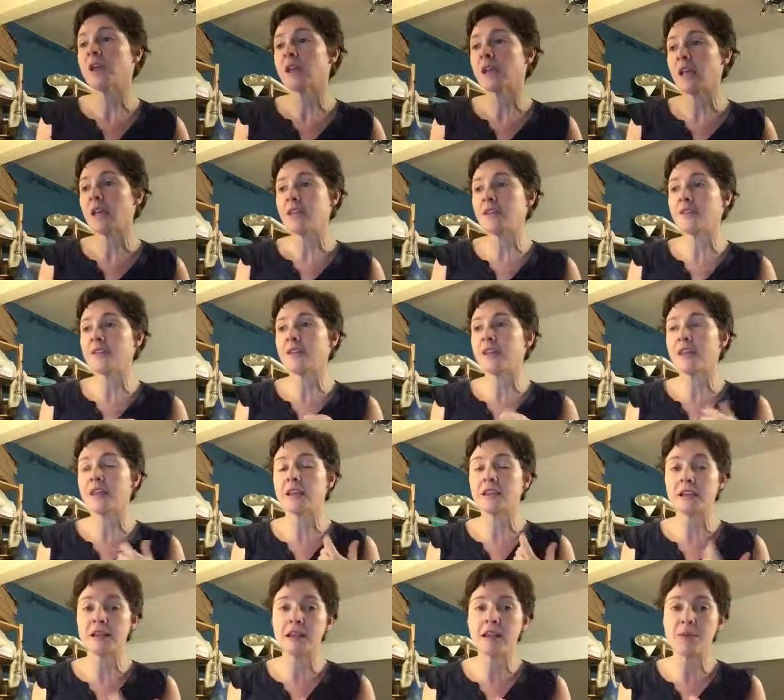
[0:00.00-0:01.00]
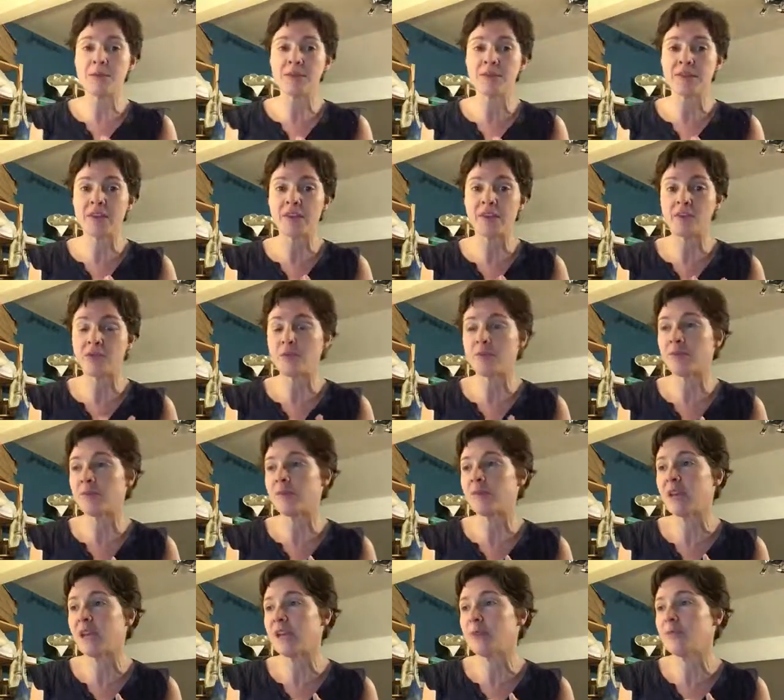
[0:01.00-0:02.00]
Okay, so they can clap and say those
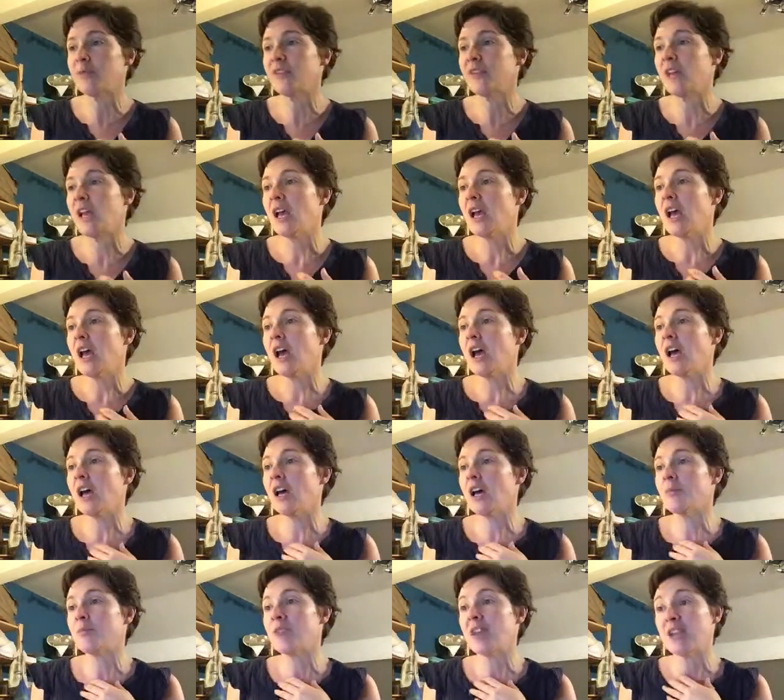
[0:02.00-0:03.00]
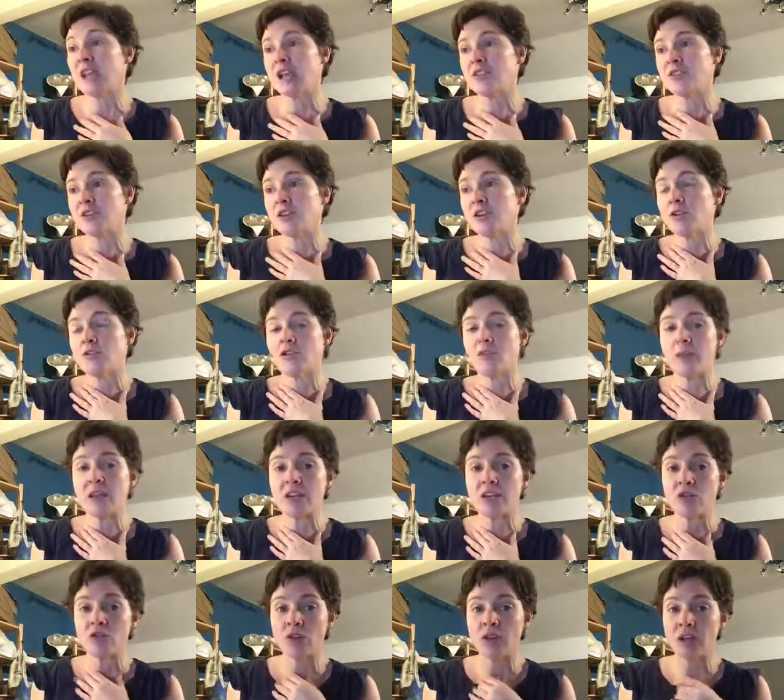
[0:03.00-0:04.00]
rhythm names. They can do it along to the
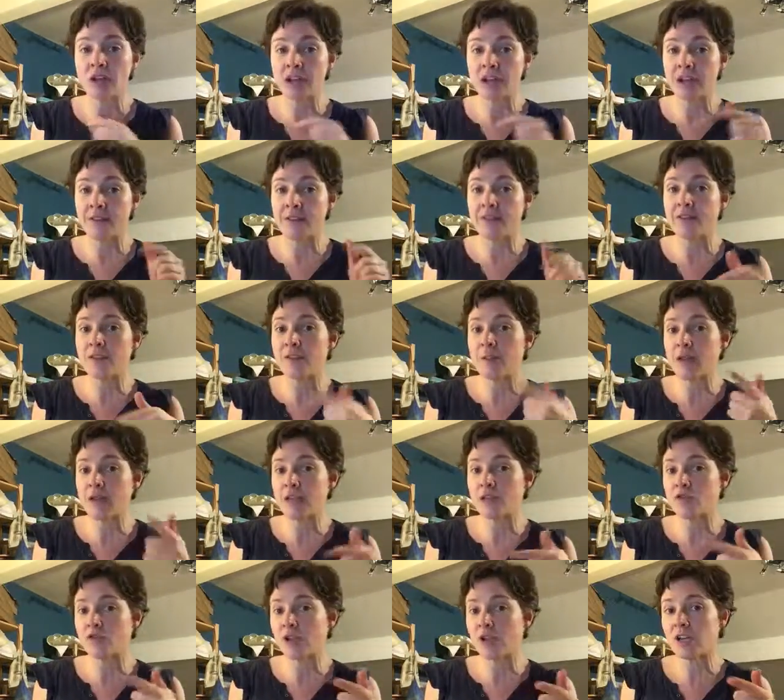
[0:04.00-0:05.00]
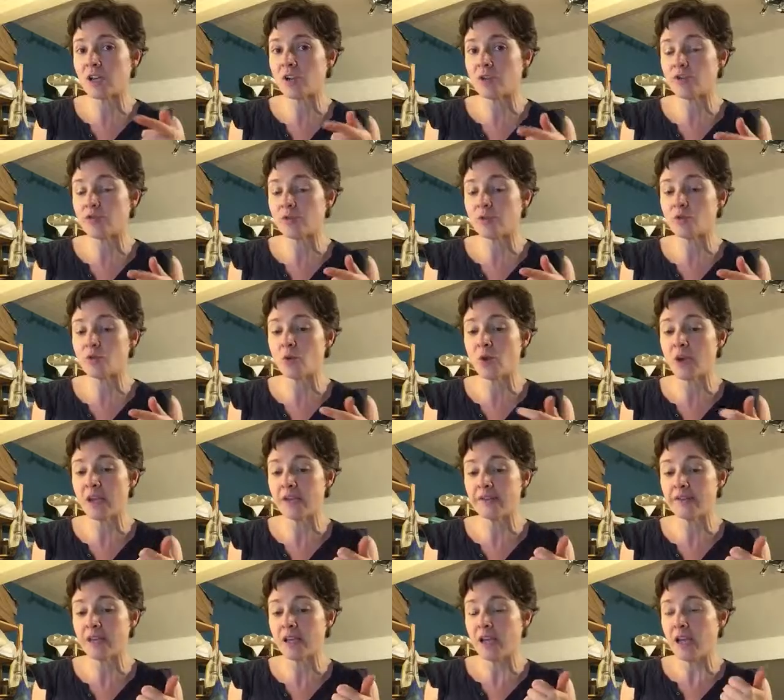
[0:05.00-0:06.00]
backing track, and then the backing track goes through
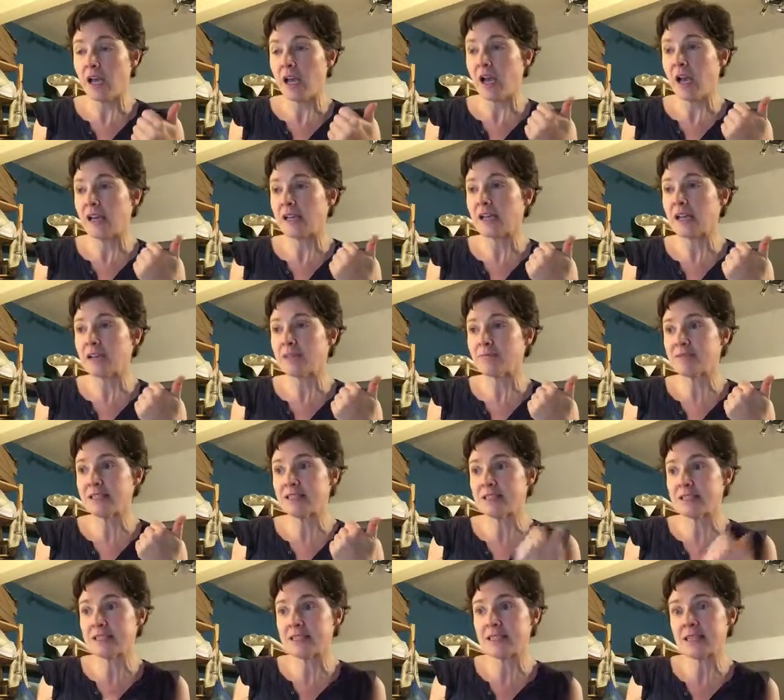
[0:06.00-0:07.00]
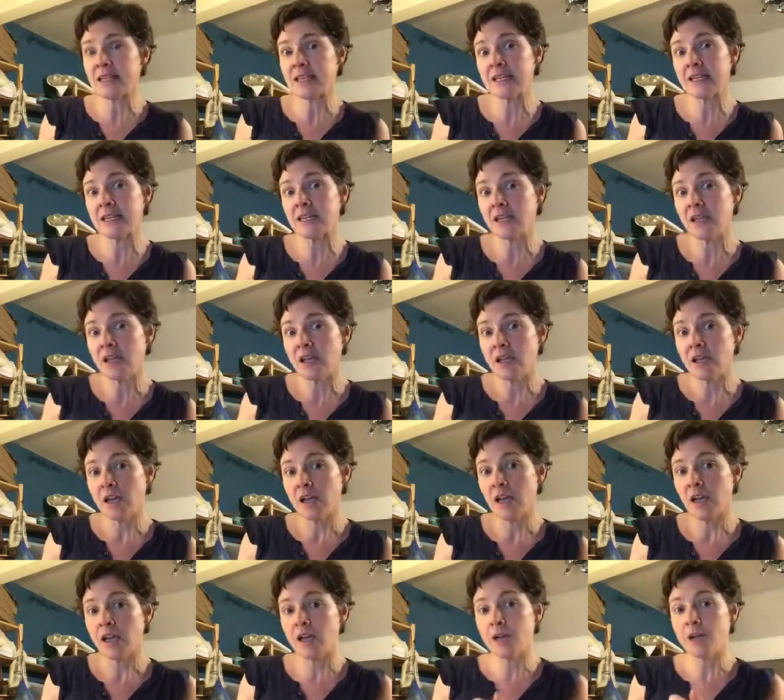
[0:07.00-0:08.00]
twice. I'd like them to sing
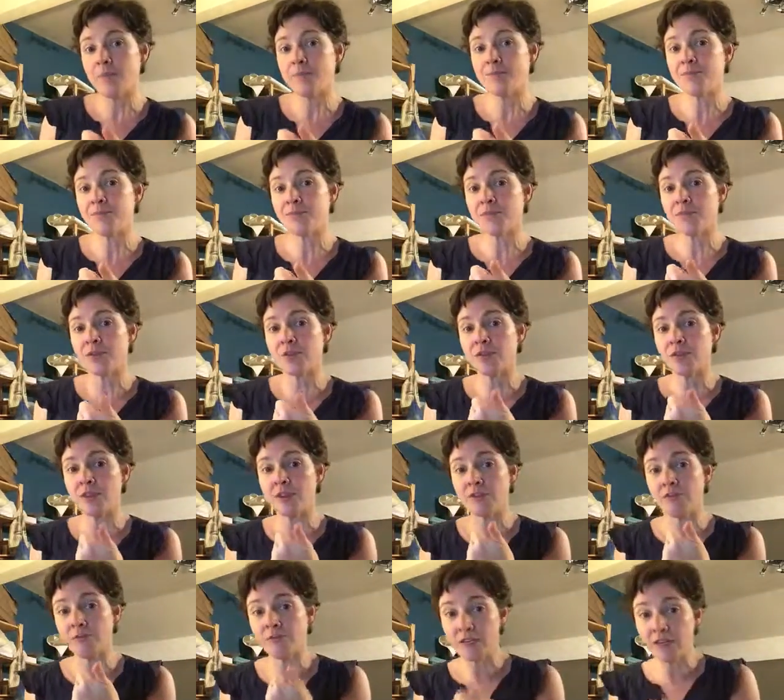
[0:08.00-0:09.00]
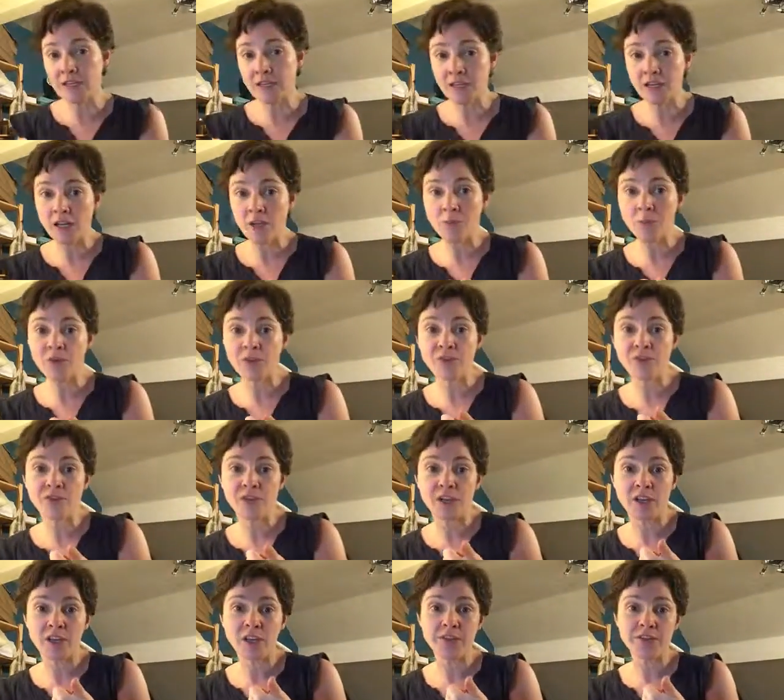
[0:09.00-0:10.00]
the finger numbers
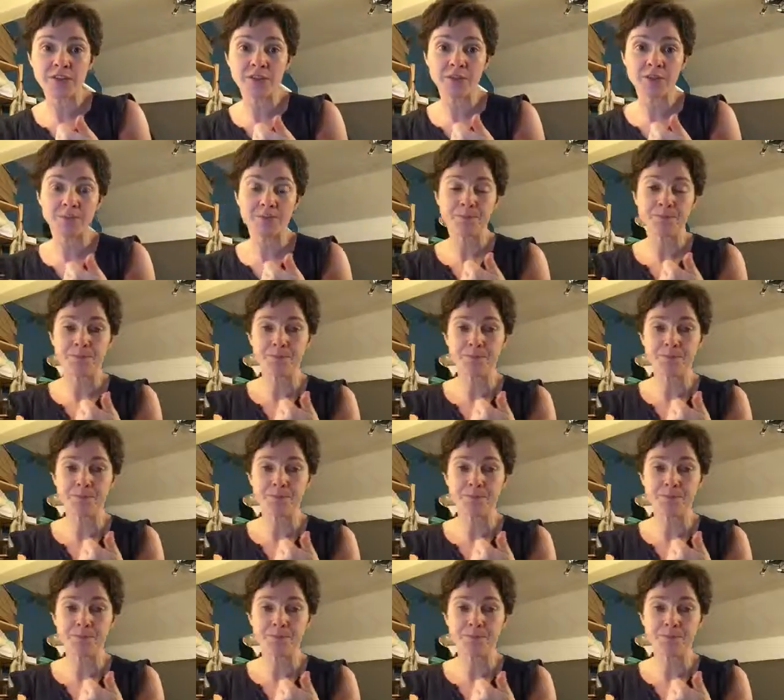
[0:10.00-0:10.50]
first.